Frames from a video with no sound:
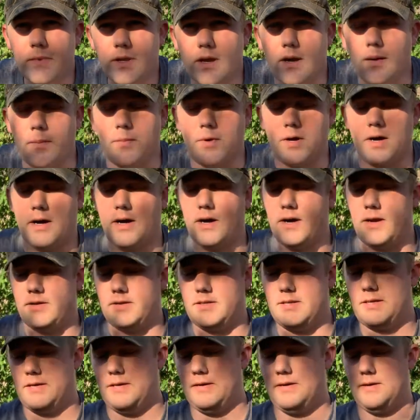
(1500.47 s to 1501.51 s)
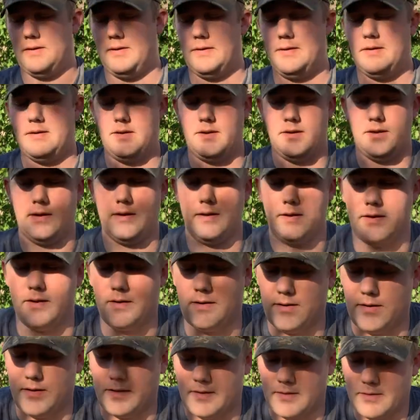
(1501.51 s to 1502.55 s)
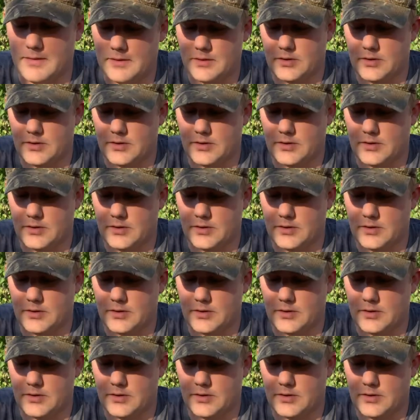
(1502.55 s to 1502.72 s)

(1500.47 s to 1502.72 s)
I'm not uh,